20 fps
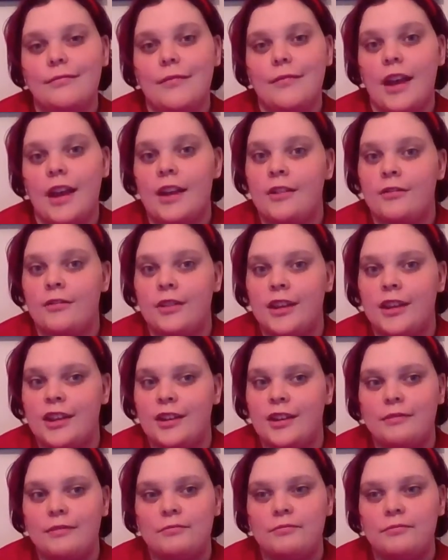I don't
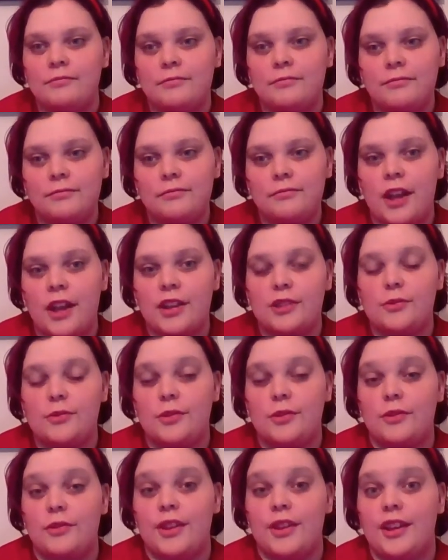care. I
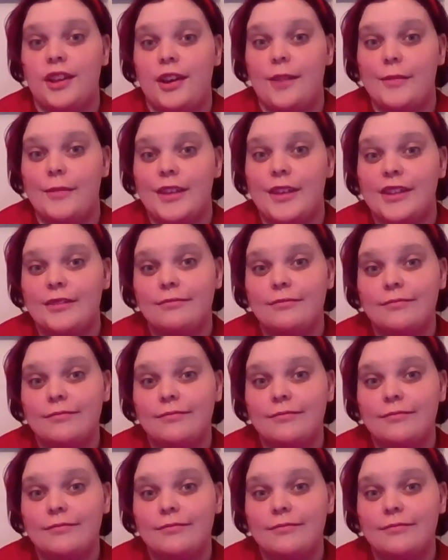just want to read the comic.